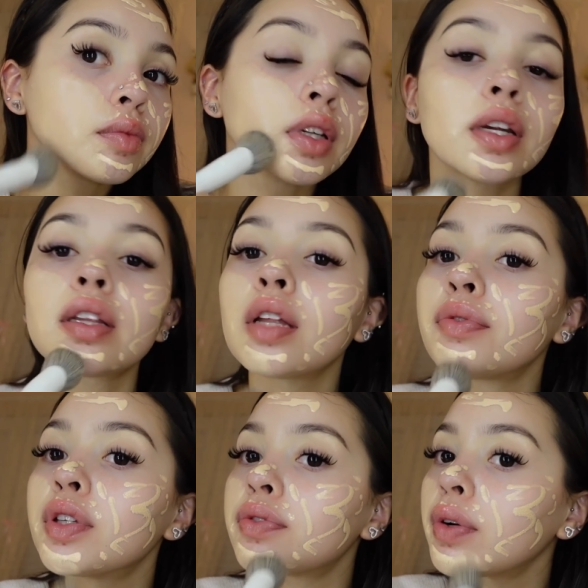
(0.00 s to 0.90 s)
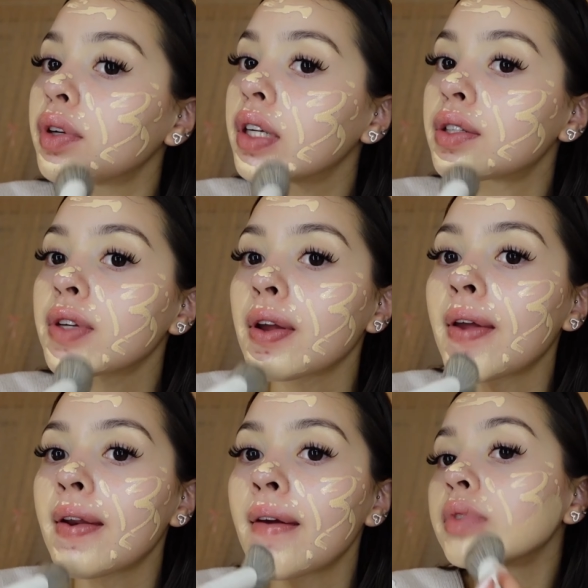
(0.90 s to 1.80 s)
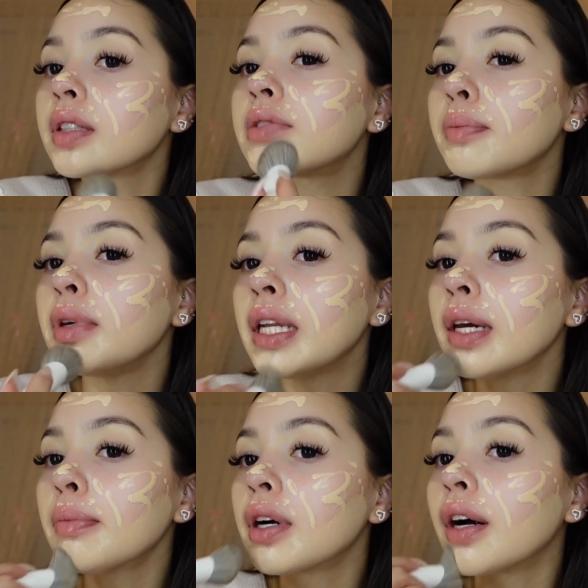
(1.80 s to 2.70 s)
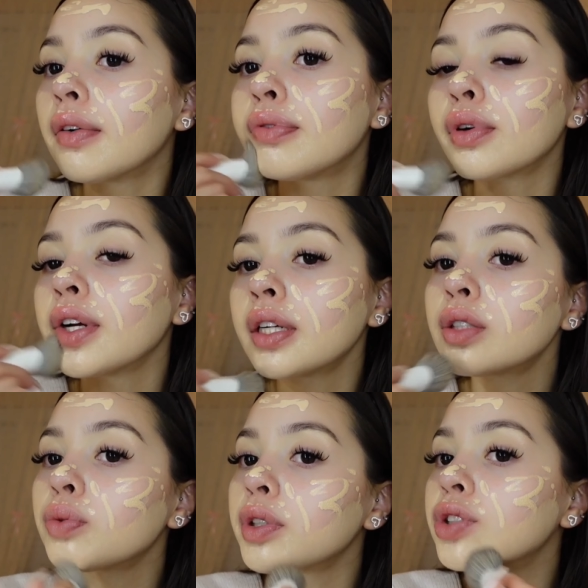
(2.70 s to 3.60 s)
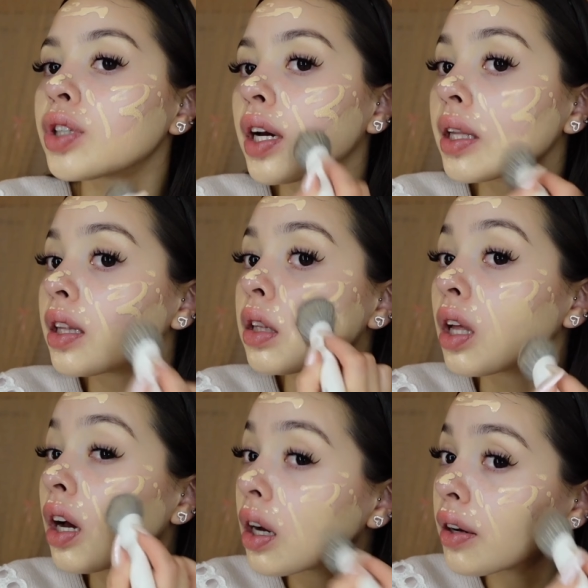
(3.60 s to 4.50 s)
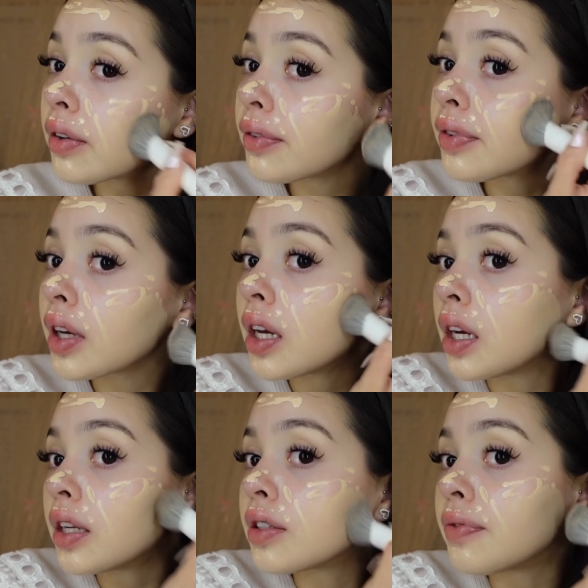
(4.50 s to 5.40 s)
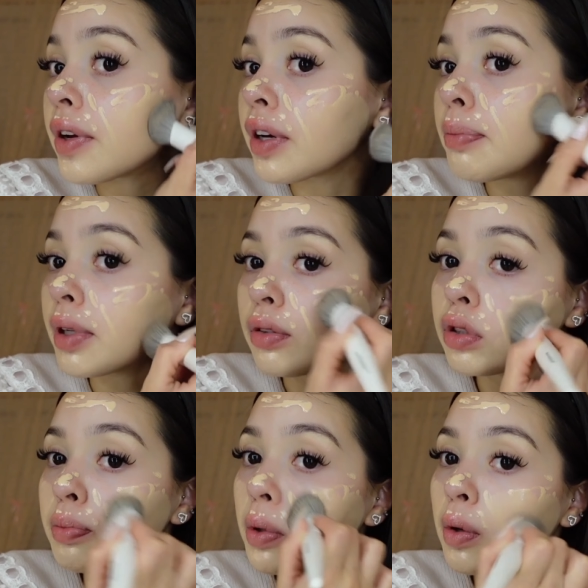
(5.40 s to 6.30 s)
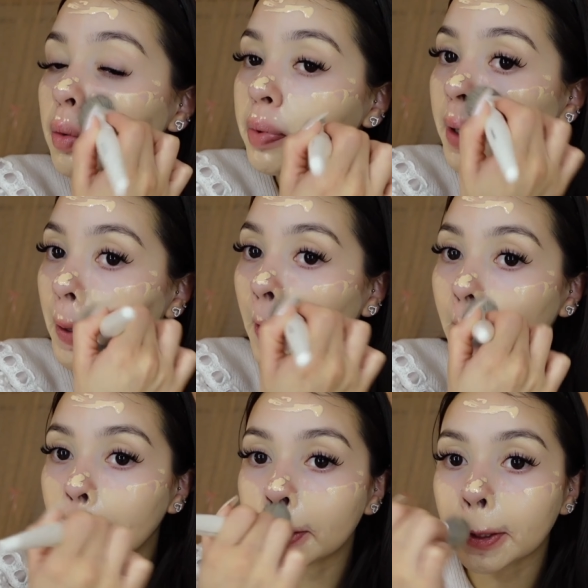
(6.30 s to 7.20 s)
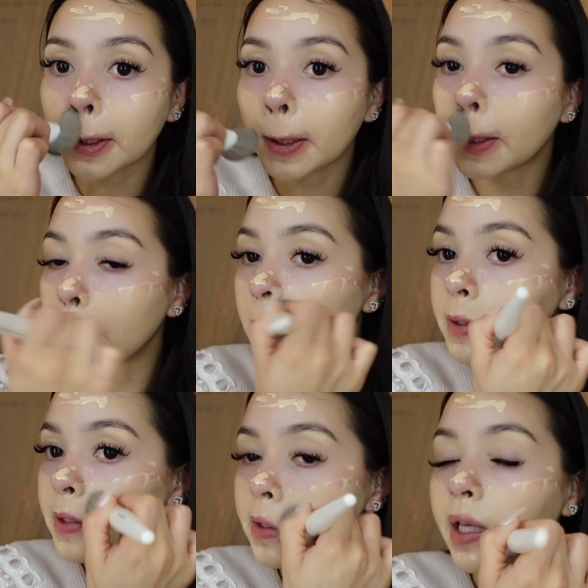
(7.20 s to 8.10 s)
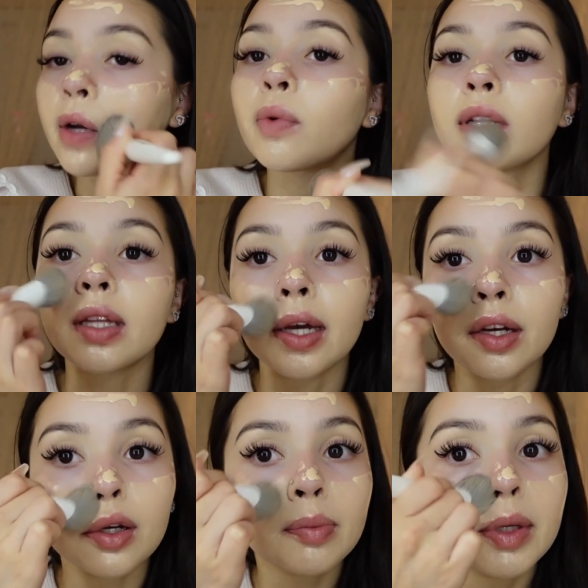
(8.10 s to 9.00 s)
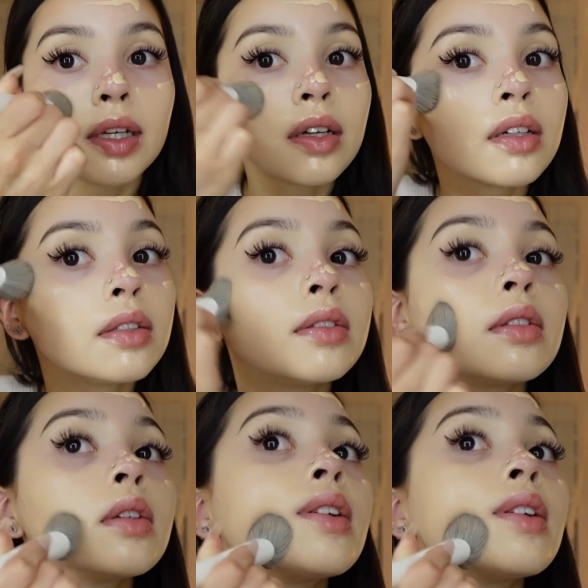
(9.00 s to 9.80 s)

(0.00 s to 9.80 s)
and I love this foundation. It's a medium coverage, which I love. It's very buildable, but I usually just like one layer because